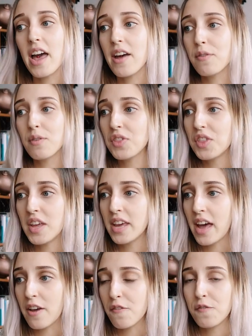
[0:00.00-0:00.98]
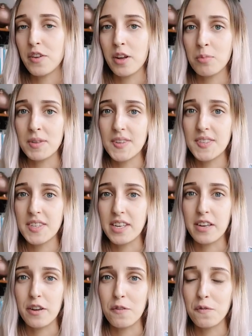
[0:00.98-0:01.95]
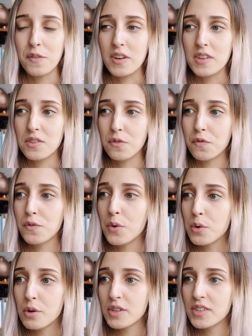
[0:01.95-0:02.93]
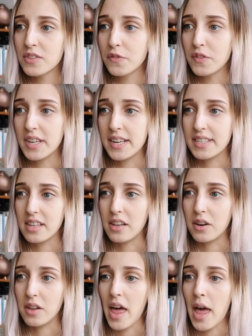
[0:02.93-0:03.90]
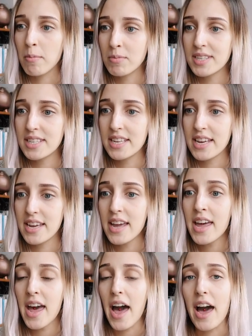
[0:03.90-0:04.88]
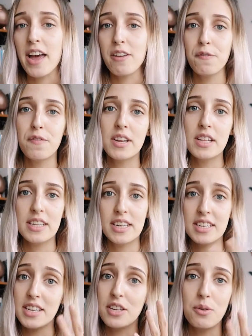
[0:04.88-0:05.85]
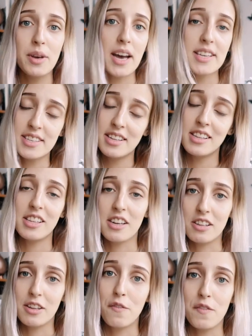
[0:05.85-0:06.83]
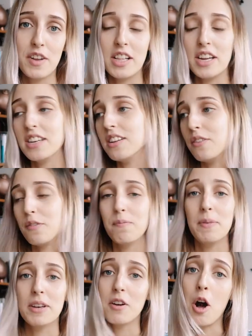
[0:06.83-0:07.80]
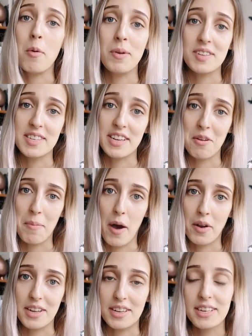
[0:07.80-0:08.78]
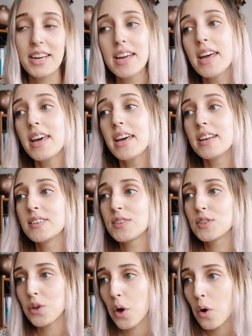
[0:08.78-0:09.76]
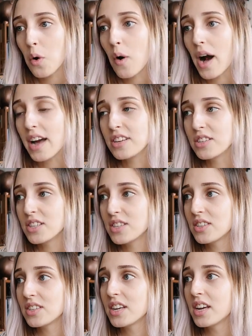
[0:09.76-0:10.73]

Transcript: everything I filmed this year feels forced, feels a little empty. I feel it, you guys can clearly feel it, you've been commenting about it. So I just,